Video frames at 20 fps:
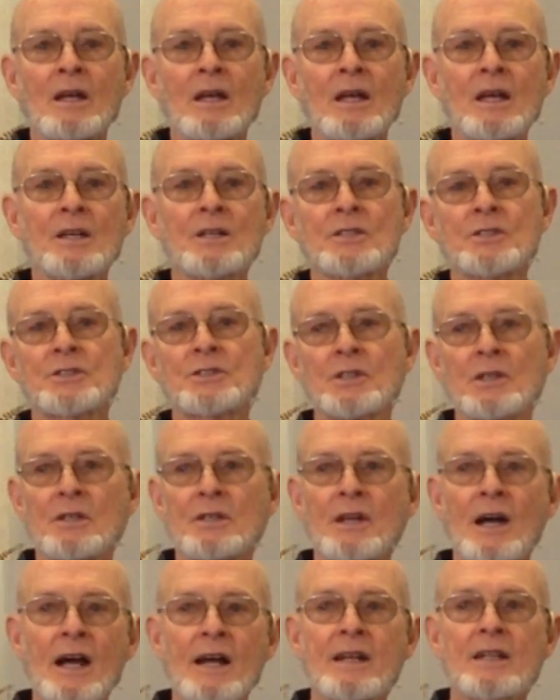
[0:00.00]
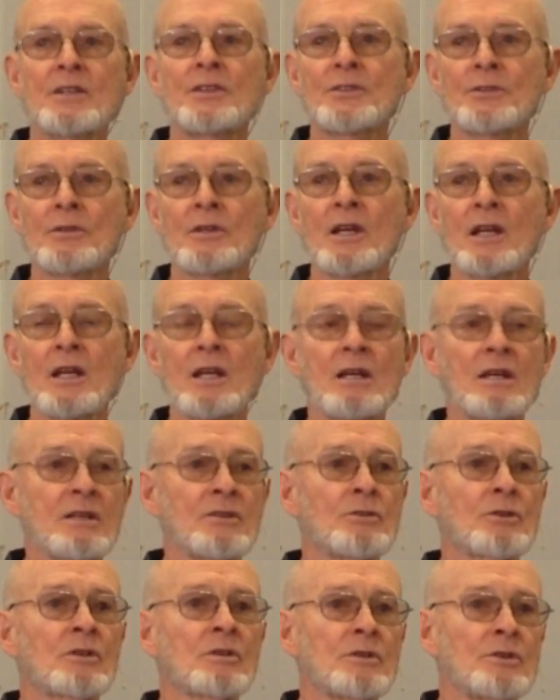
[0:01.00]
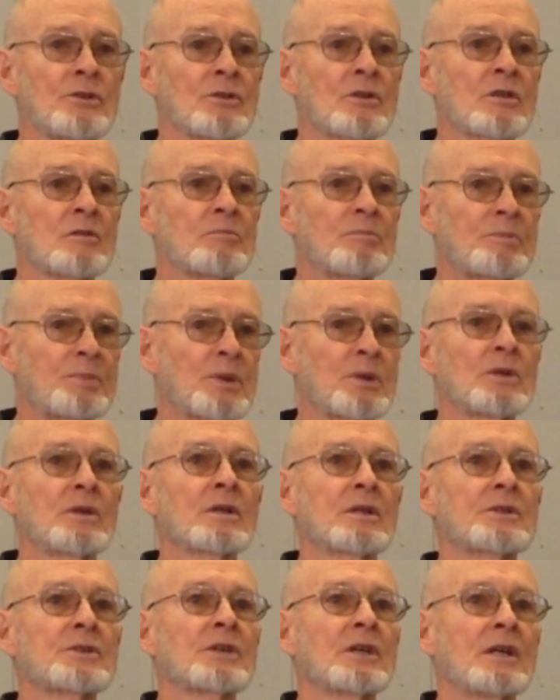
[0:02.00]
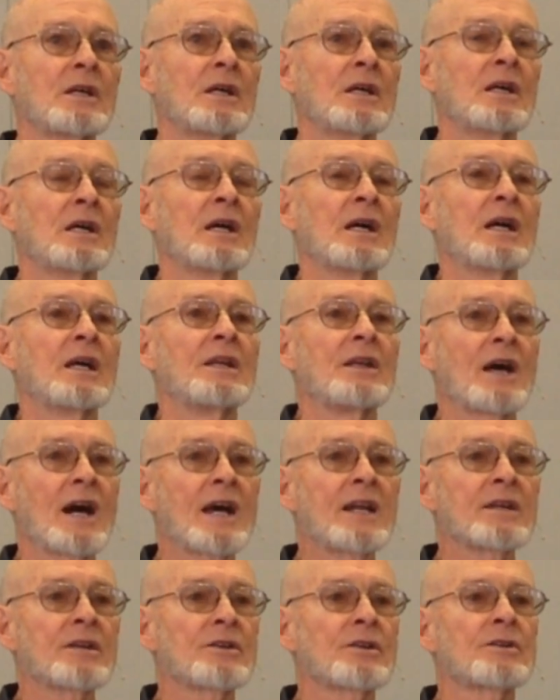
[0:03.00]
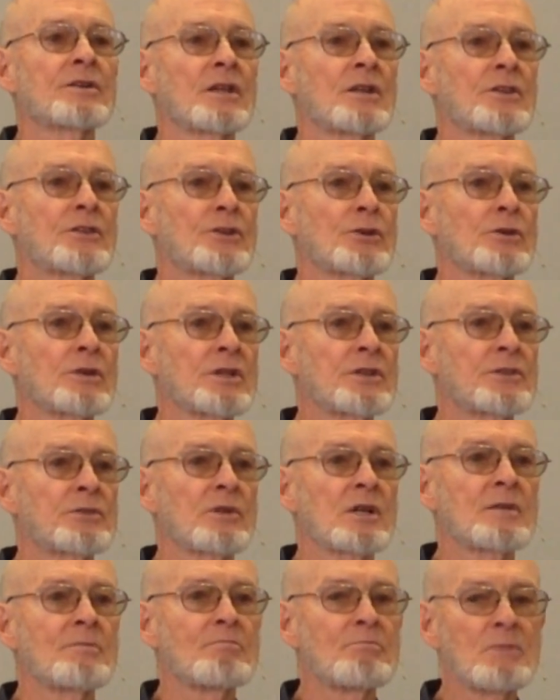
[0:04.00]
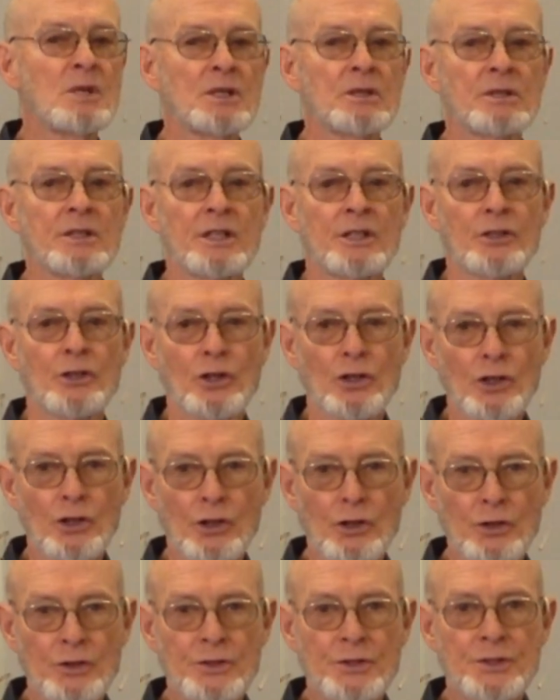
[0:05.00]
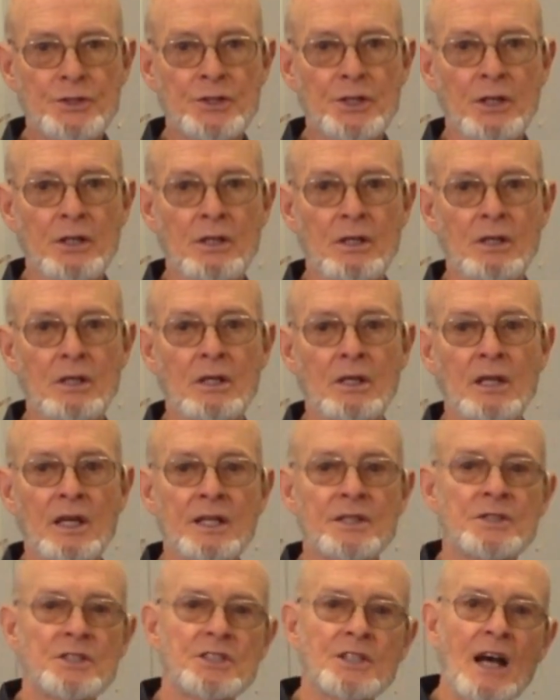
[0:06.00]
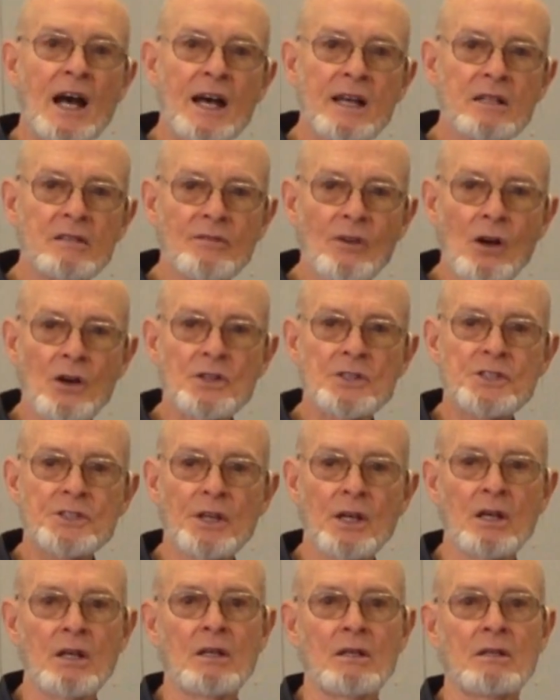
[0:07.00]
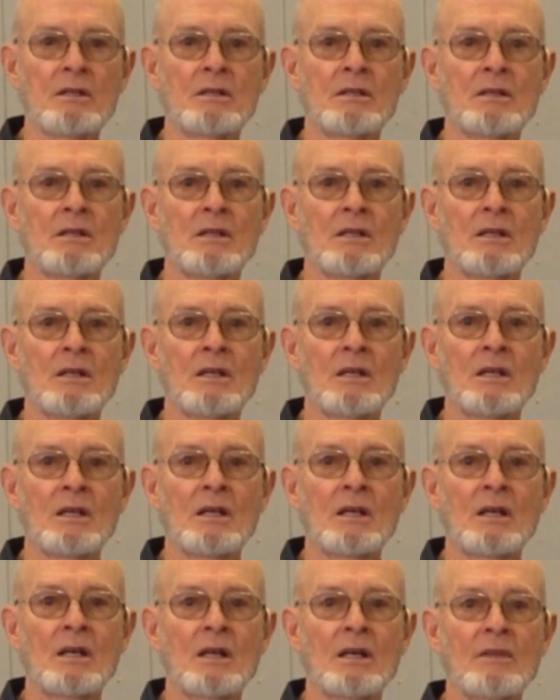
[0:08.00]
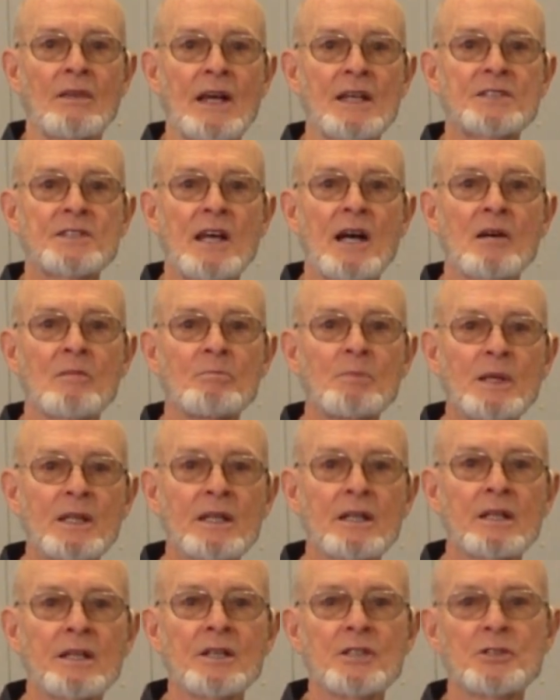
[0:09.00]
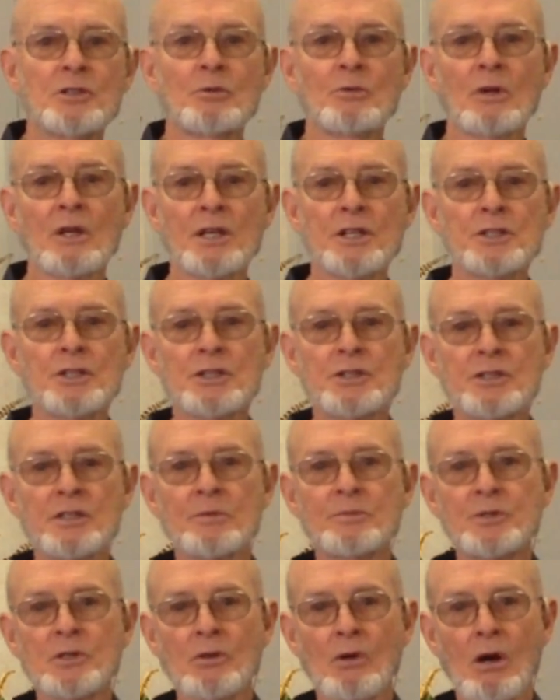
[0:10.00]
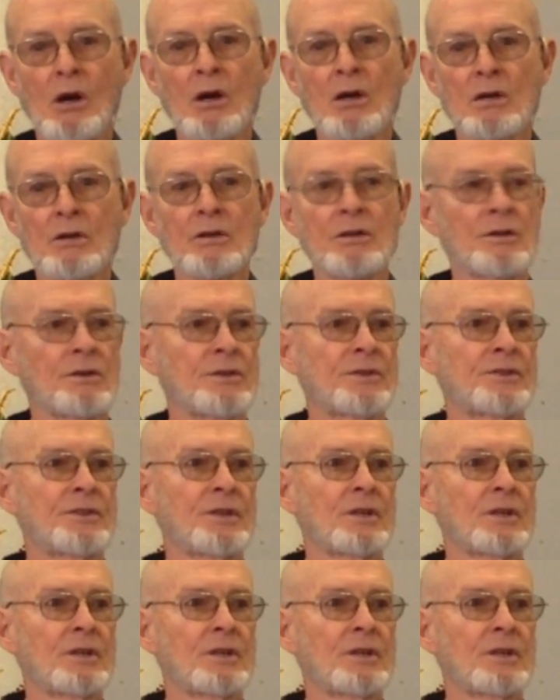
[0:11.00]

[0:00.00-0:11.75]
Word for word: is 93, you can, you can put 933 million Earths inside of our sun. That's how big it is in relationship to our Earth.